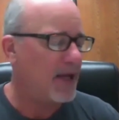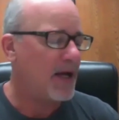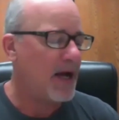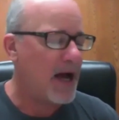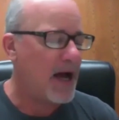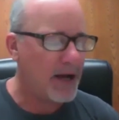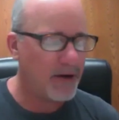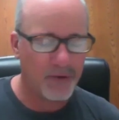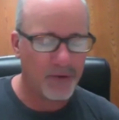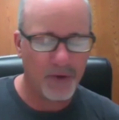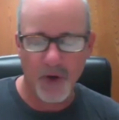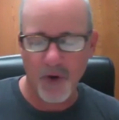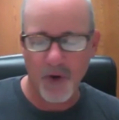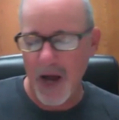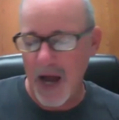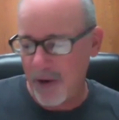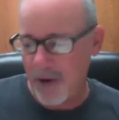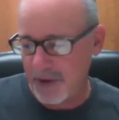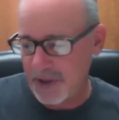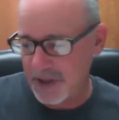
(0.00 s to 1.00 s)
I don't know
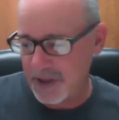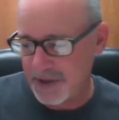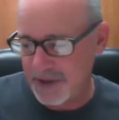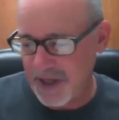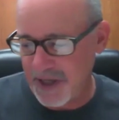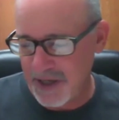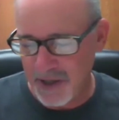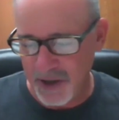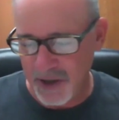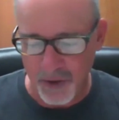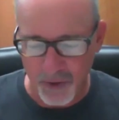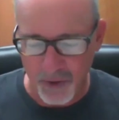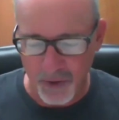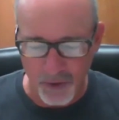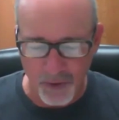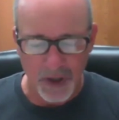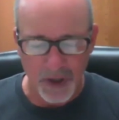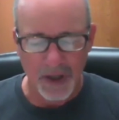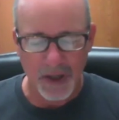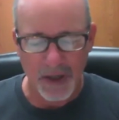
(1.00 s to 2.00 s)
how it is that
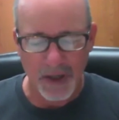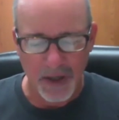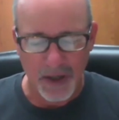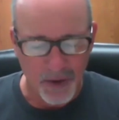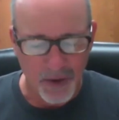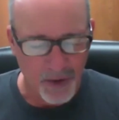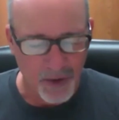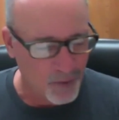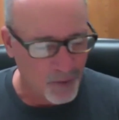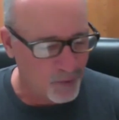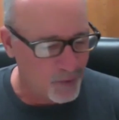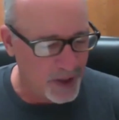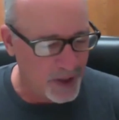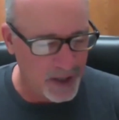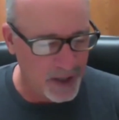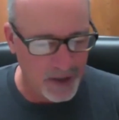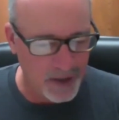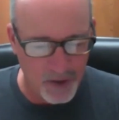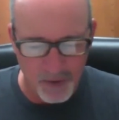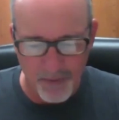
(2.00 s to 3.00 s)
you
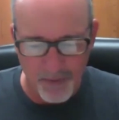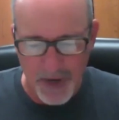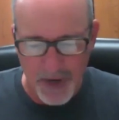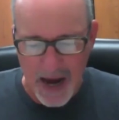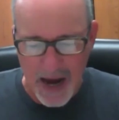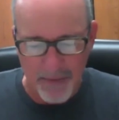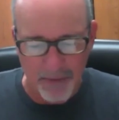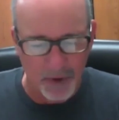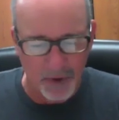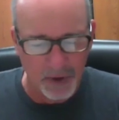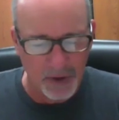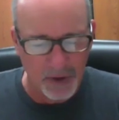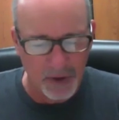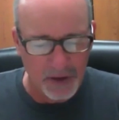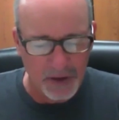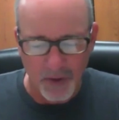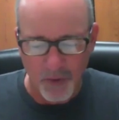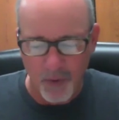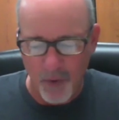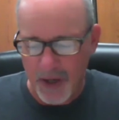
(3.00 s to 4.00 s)
read your Bible,
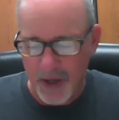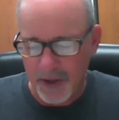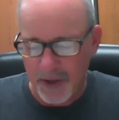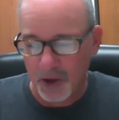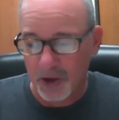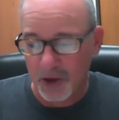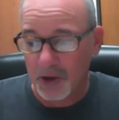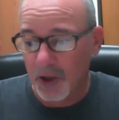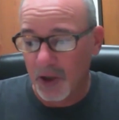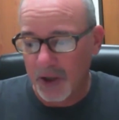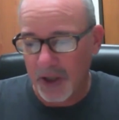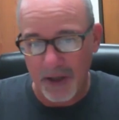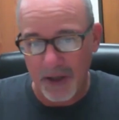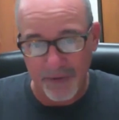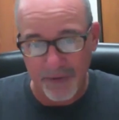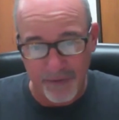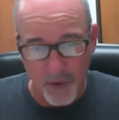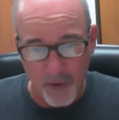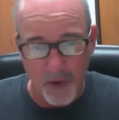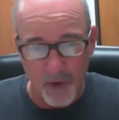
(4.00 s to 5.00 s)
what you're looking
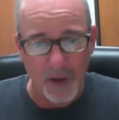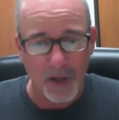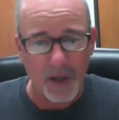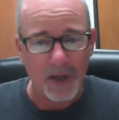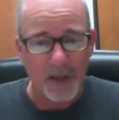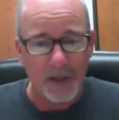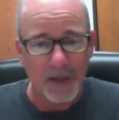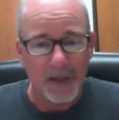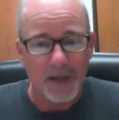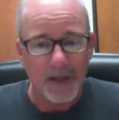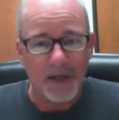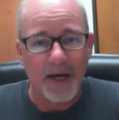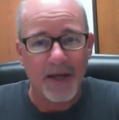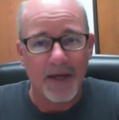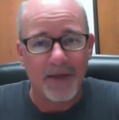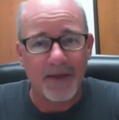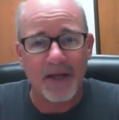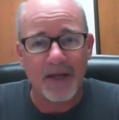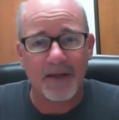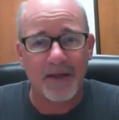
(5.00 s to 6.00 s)
for. I
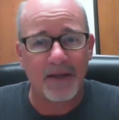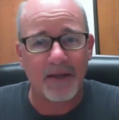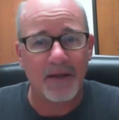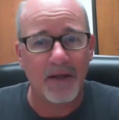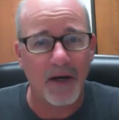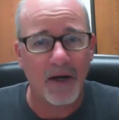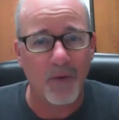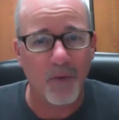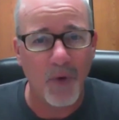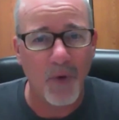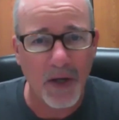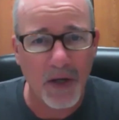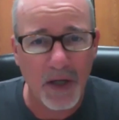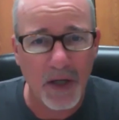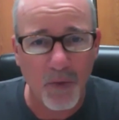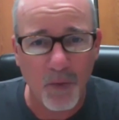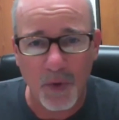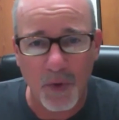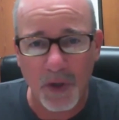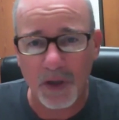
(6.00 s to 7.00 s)
think uh, what
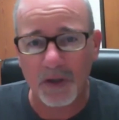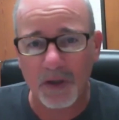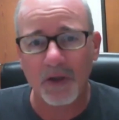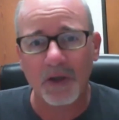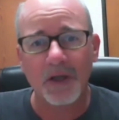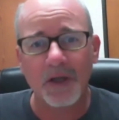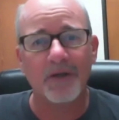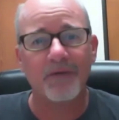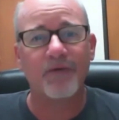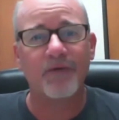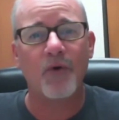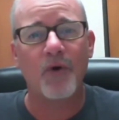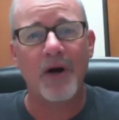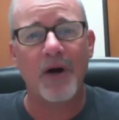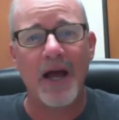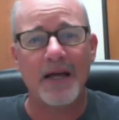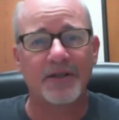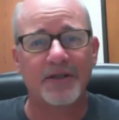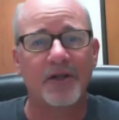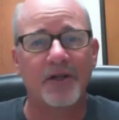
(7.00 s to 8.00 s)
we're looking for
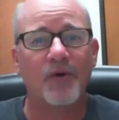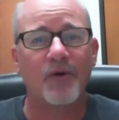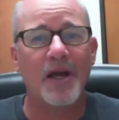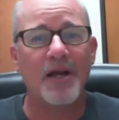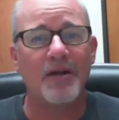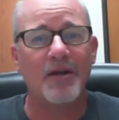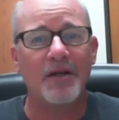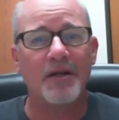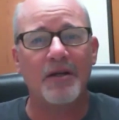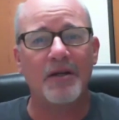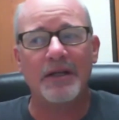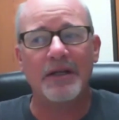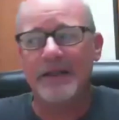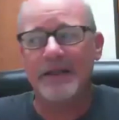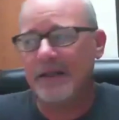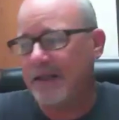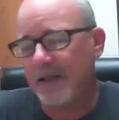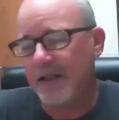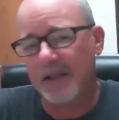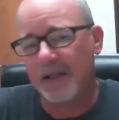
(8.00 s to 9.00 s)
has a great
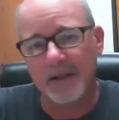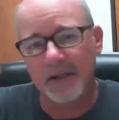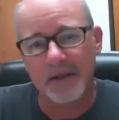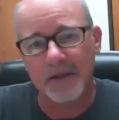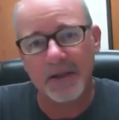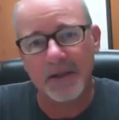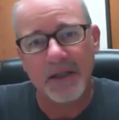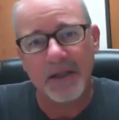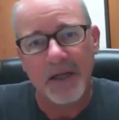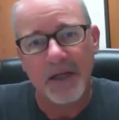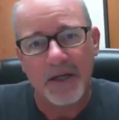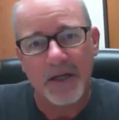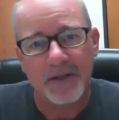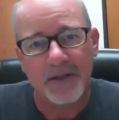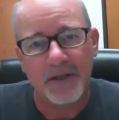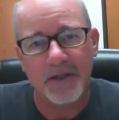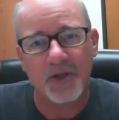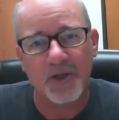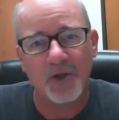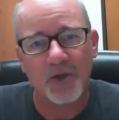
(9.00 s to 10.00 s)
deal
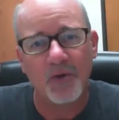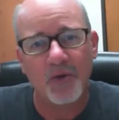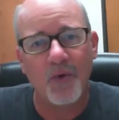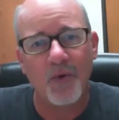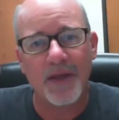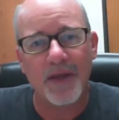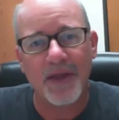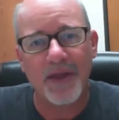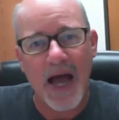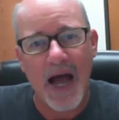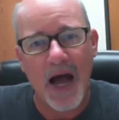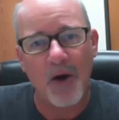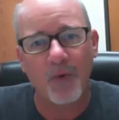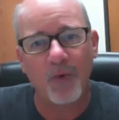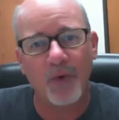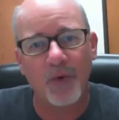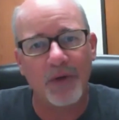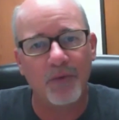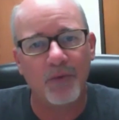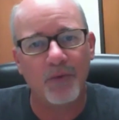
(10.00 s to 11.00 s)
to do with how
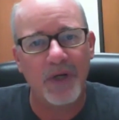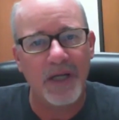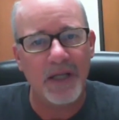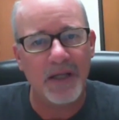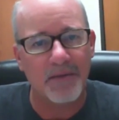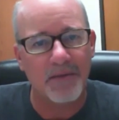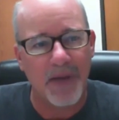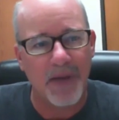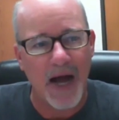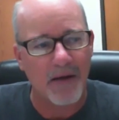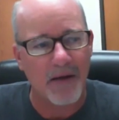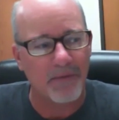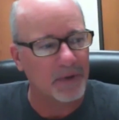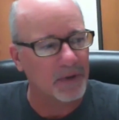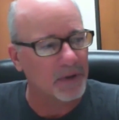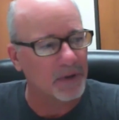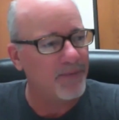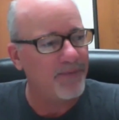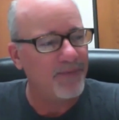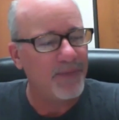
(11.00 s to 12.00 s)
we read the
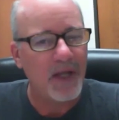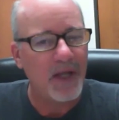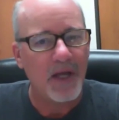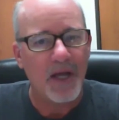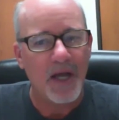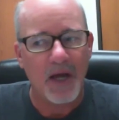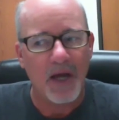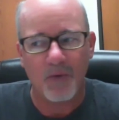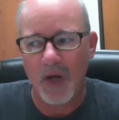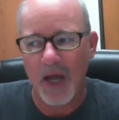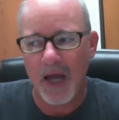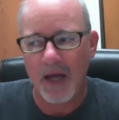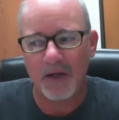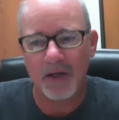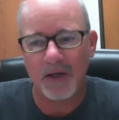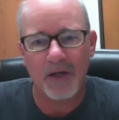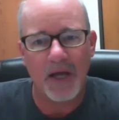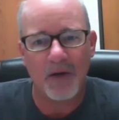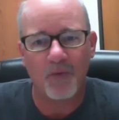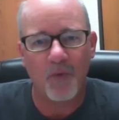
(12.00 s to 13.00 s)
Bible. And,
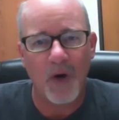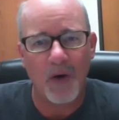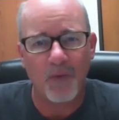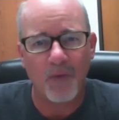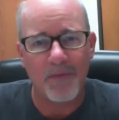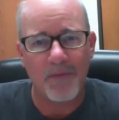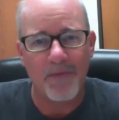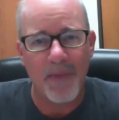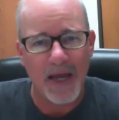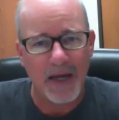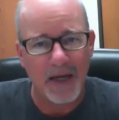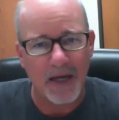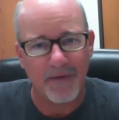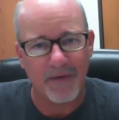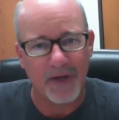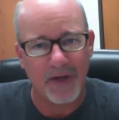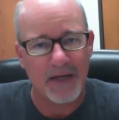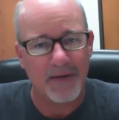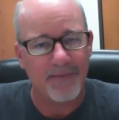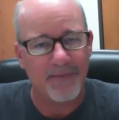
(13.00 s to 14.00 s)
and, and what we make of
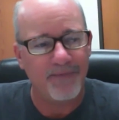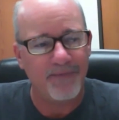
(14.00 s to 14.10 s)
it.